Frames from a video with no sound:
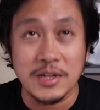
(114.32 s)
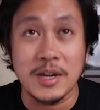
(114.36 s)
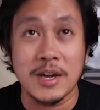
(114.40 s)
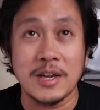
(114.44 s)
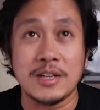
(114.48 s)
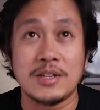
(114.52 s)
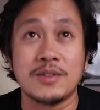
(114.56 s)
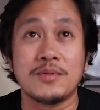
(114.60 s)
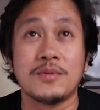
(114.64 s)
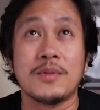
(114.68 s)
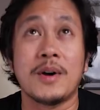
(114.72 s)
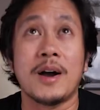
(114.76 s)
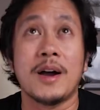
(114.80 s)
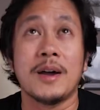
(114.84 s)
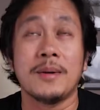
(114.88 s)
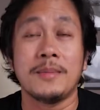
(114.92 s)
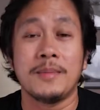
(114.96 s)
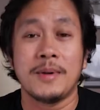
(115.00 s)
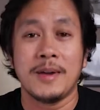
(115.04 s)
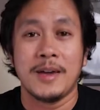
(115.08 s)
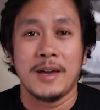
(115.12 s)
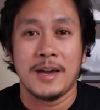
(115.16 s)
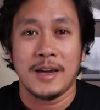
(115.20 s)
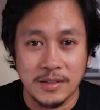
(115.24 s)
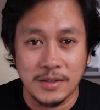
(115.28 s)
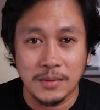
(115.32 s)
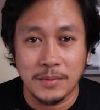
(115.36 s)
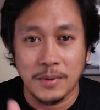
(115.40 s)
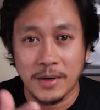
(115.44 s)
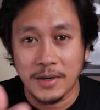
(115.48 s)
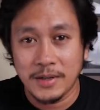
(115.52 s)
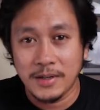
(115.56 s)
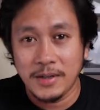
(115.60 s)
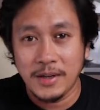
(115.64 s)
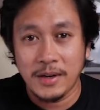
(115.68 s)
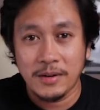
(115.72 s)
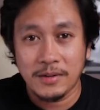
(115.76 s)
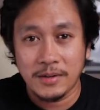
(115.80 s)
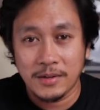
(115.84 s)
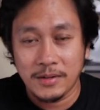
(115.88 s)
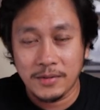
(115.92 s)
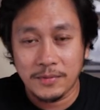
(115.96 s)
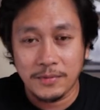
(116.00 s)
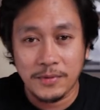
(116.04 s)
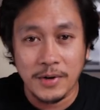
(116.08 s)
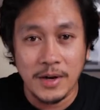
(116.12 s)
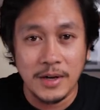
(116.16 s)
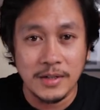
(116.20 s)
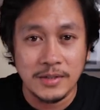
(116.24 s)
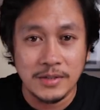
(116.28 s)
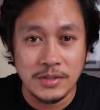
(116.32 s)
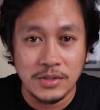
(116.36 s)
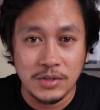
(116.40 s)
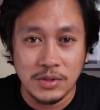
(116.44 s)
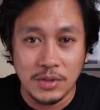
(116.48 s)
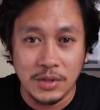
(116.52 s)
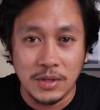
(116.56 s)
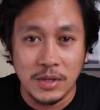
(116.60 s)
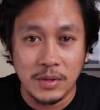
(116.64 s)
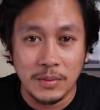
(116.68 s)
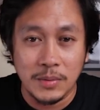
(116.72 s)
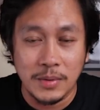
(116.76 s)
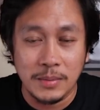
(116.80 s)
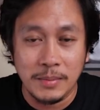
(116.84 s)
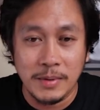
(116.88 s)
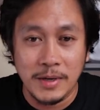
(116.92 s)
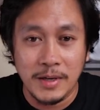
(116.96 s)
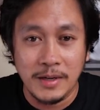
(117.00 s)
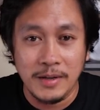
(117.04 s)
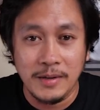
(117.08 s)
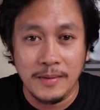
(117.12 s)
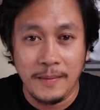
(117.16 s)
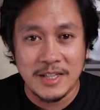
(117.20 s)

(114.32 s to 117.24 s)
GH5. The one here on the front shooting with me